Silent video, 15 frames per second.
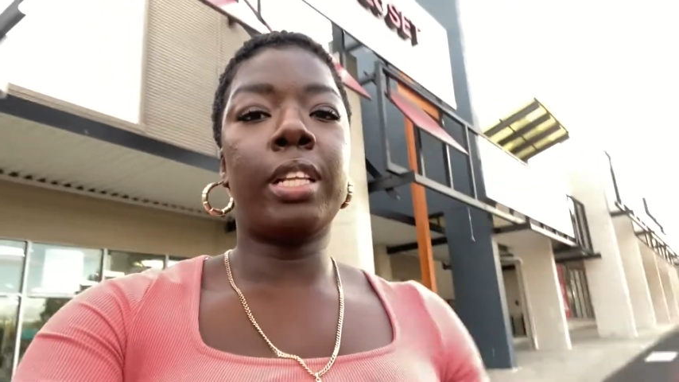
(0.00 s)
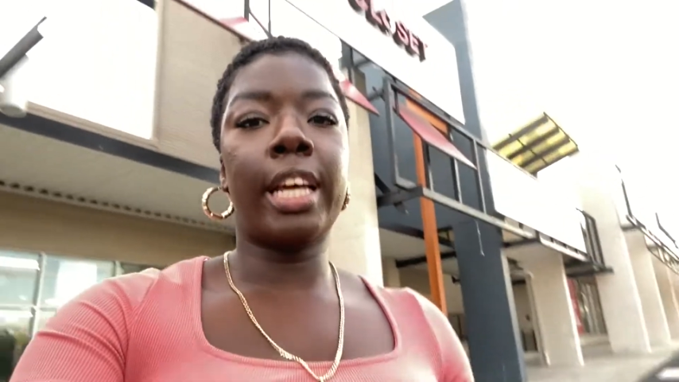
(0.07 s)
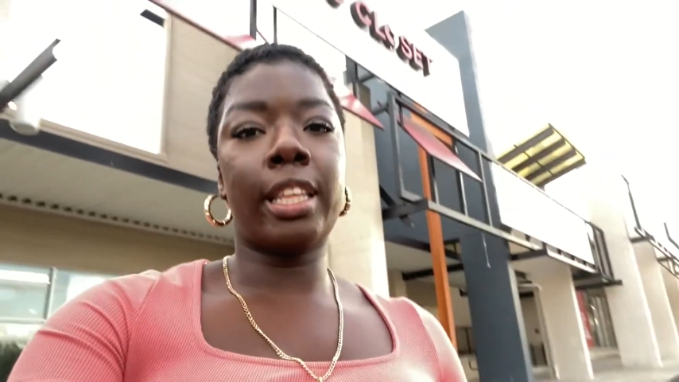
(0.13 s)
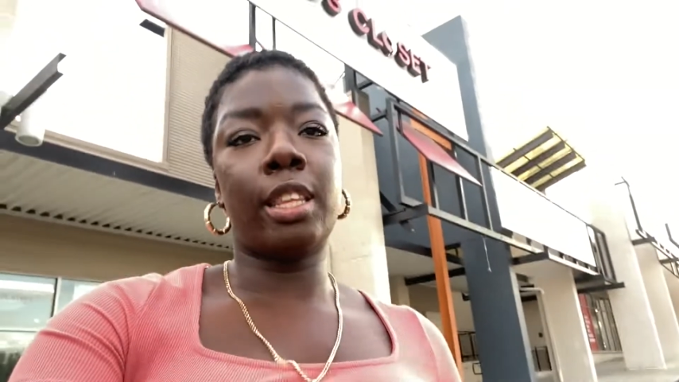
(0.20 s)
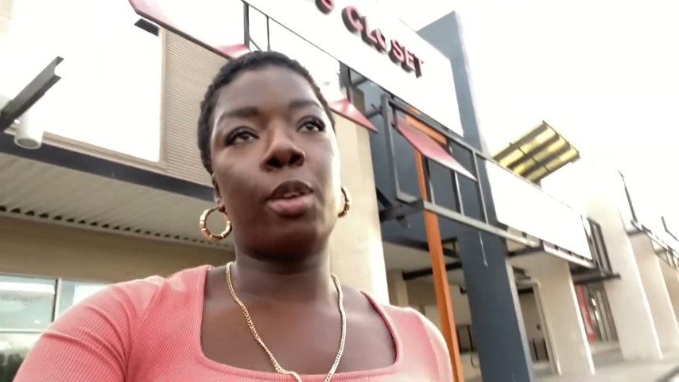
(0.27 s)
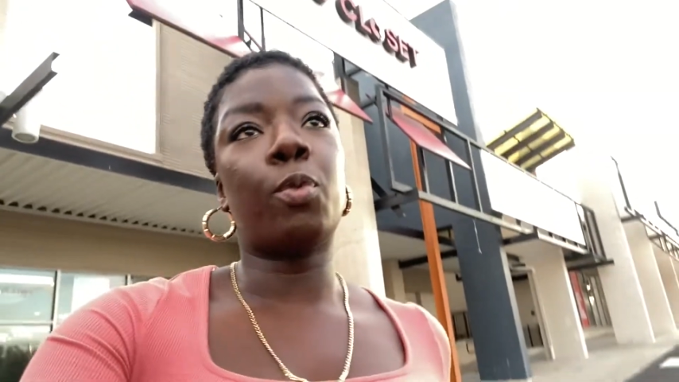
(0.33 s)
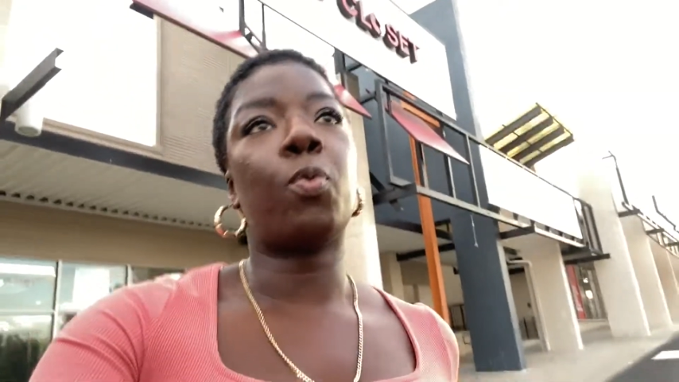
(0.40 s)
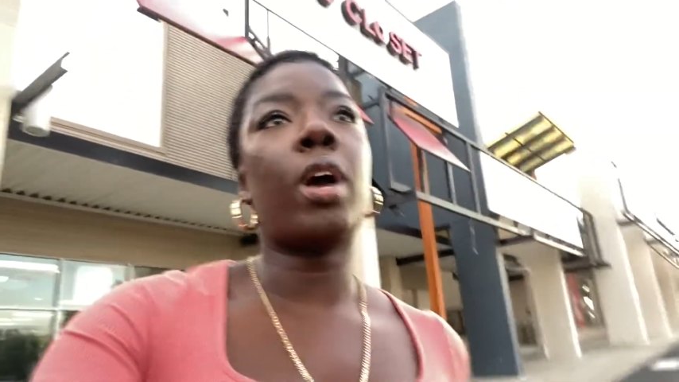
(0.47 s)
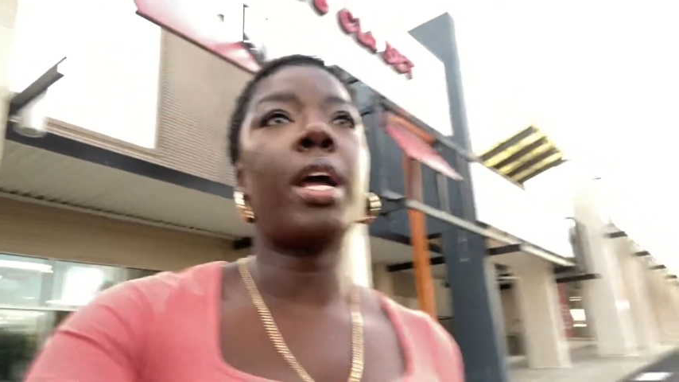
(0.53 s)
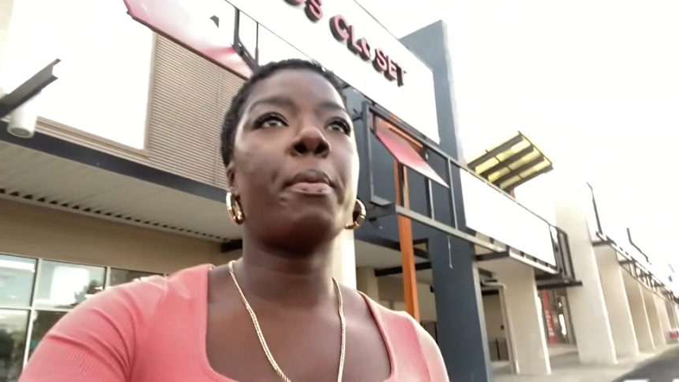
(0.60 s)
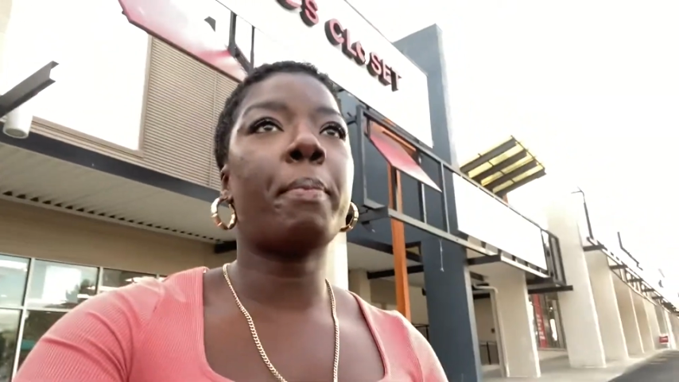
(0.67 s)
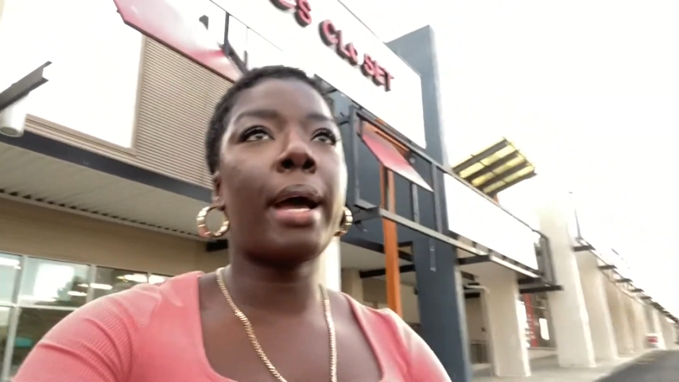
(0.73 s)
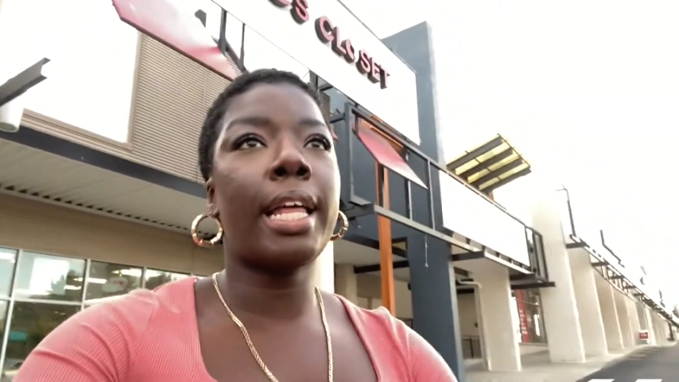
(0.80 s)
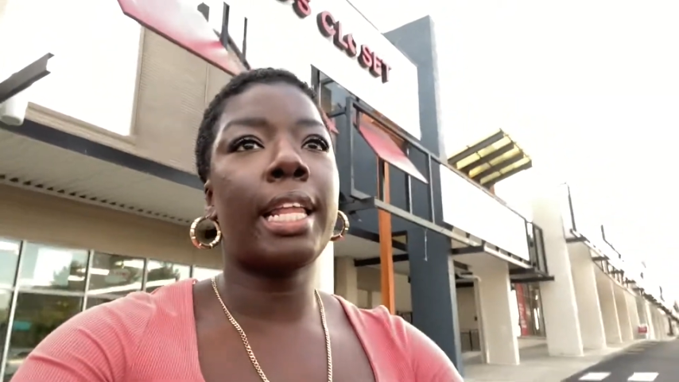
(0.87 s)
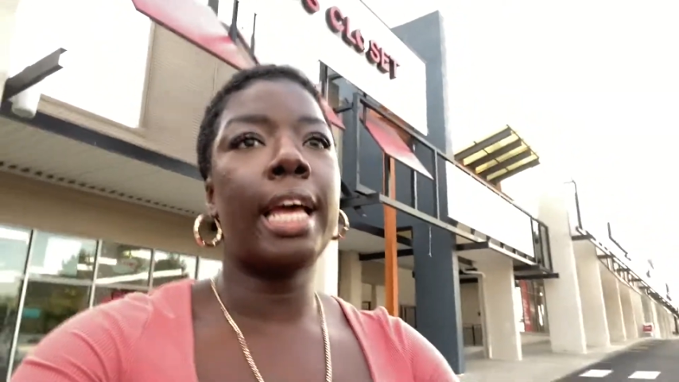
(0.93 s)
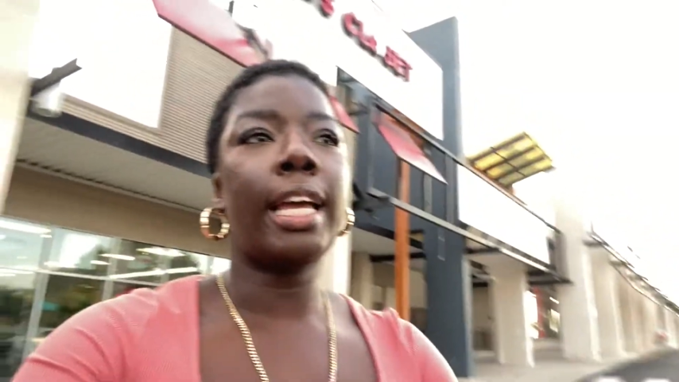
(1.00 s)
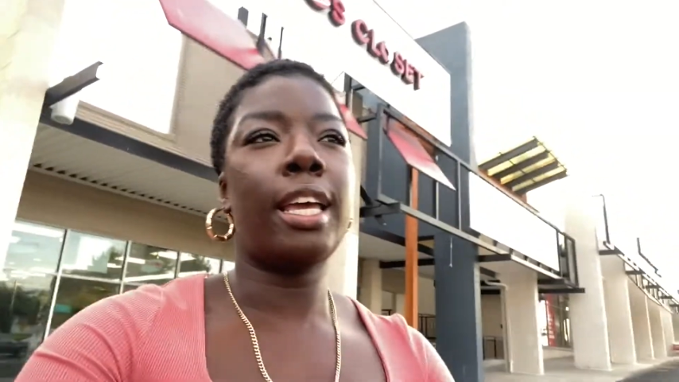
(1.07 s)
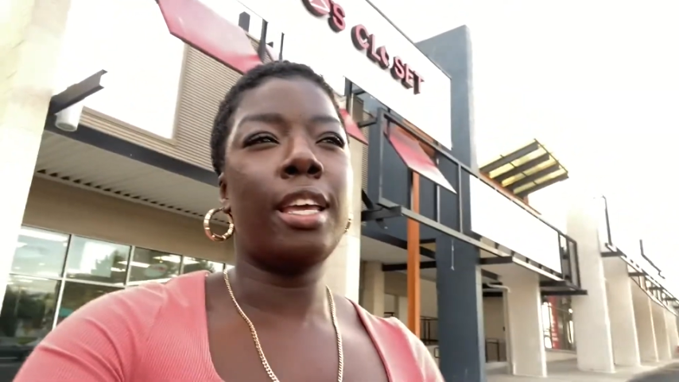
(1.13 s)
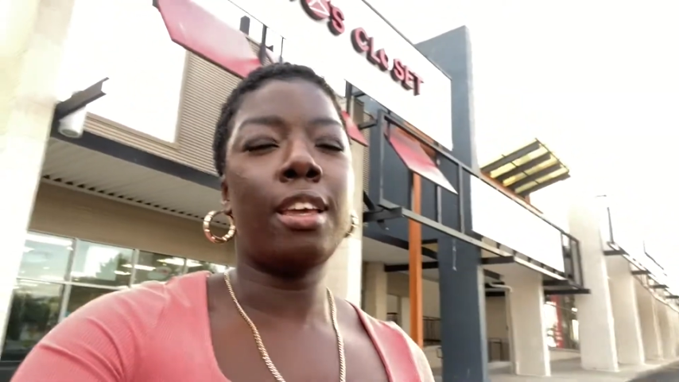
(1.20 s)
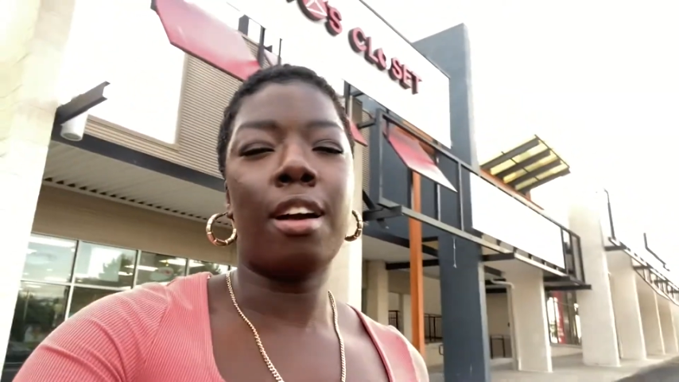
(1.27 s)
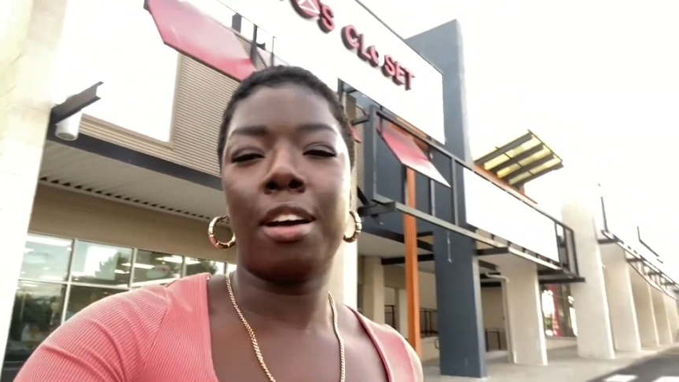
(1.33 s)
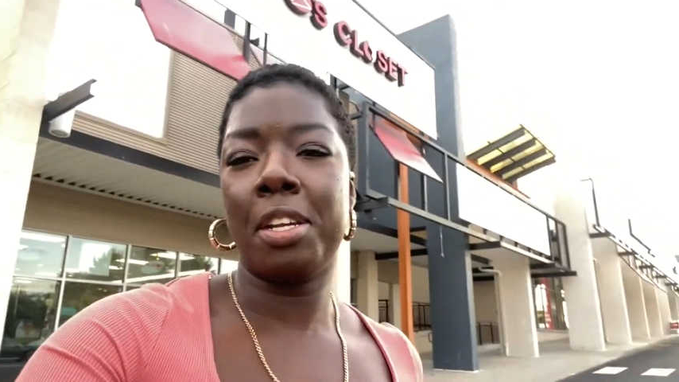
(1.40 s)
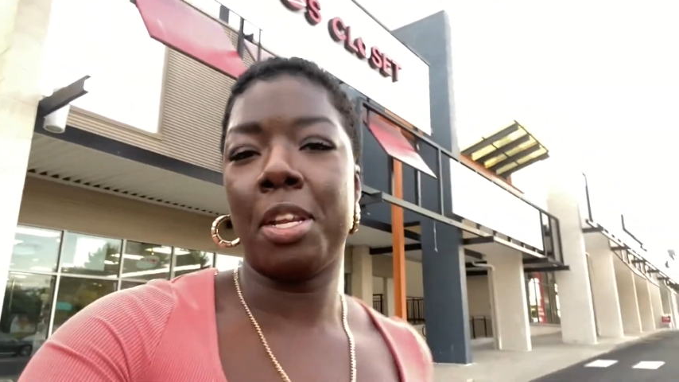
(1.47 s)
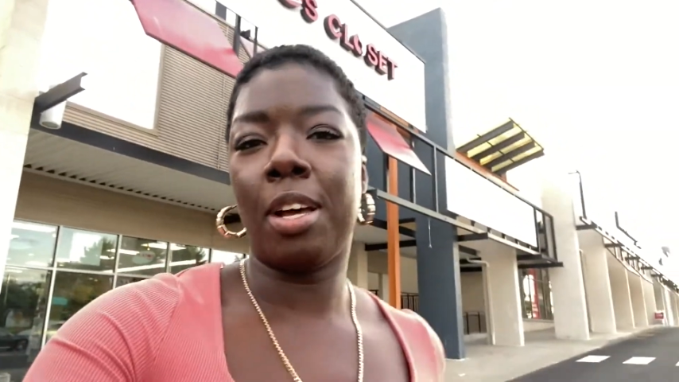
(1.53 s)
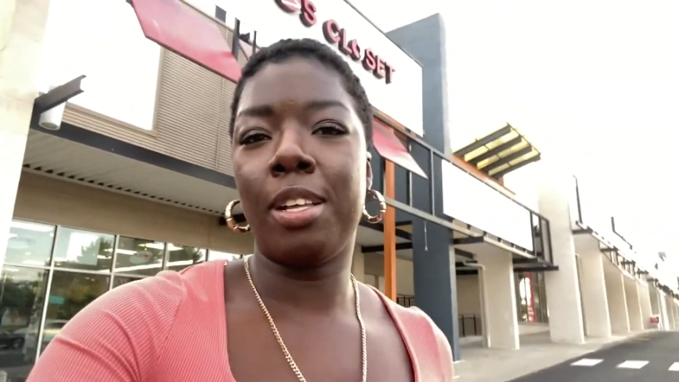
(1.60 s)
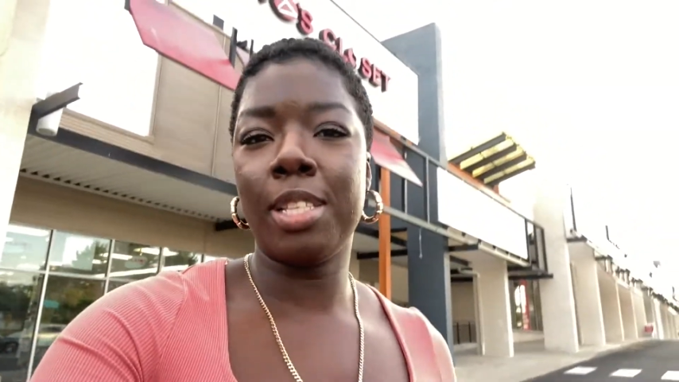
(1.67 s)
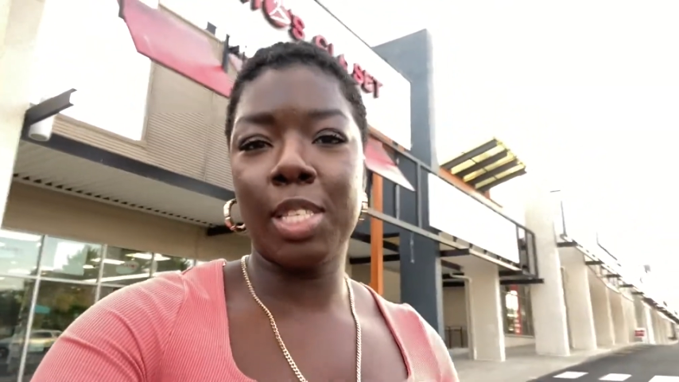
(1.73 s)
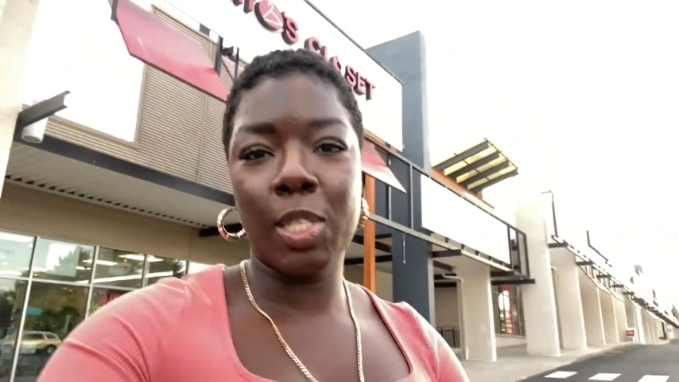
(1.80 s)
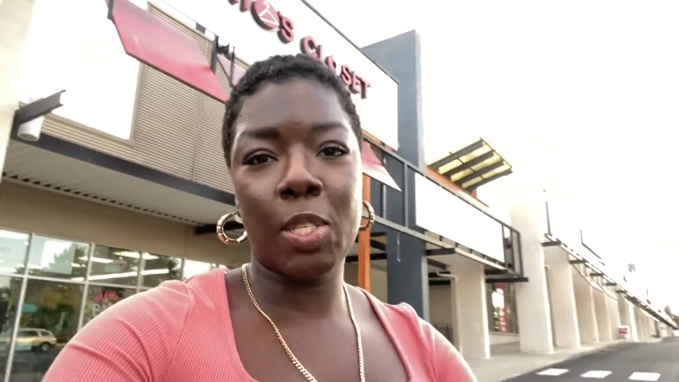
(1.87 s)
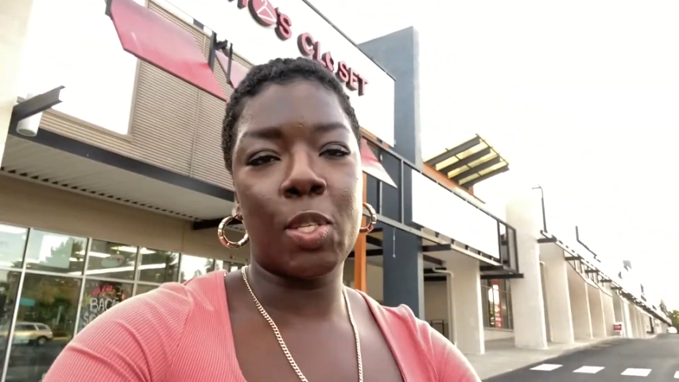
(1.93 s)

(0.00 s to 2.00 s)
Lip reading: like they're run by like young adults,